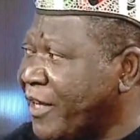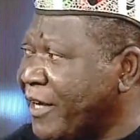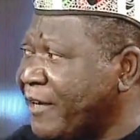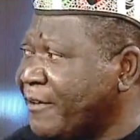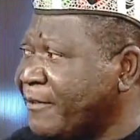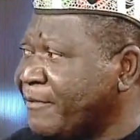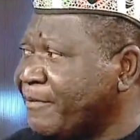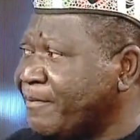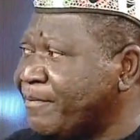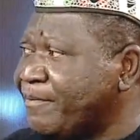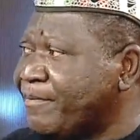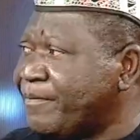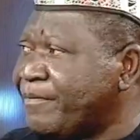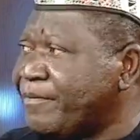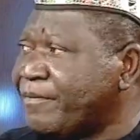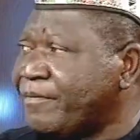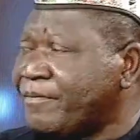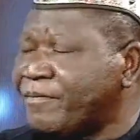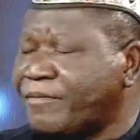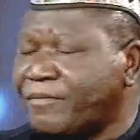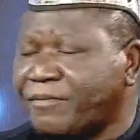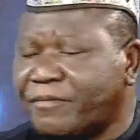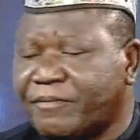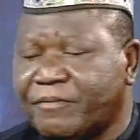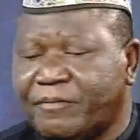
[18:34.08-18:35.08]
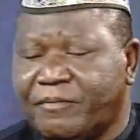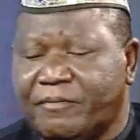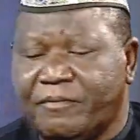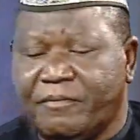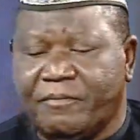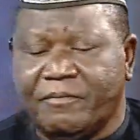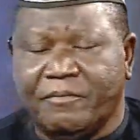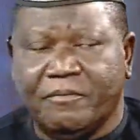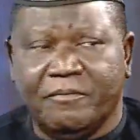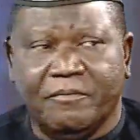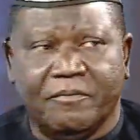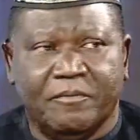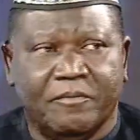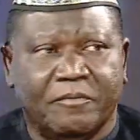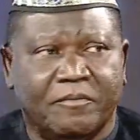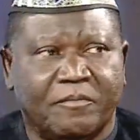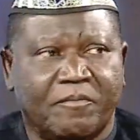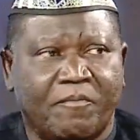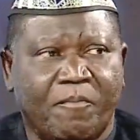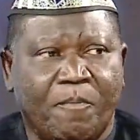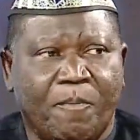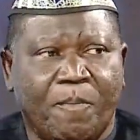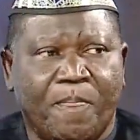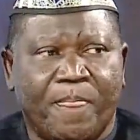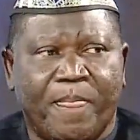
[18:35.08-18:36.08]
Or the other. You know,
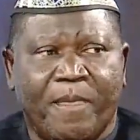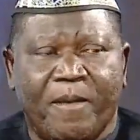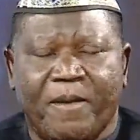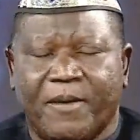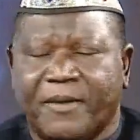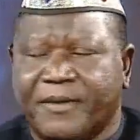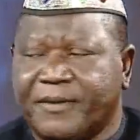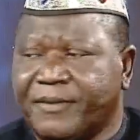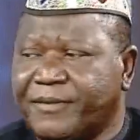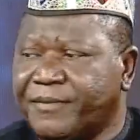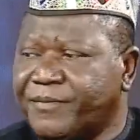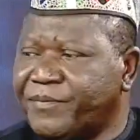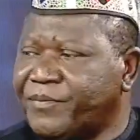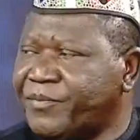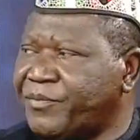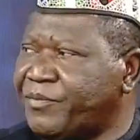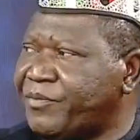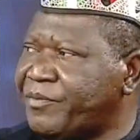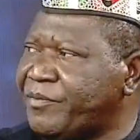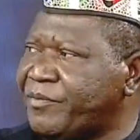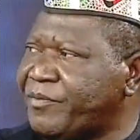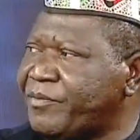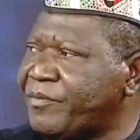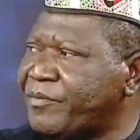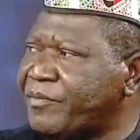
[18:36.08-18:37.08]
what you're also saying,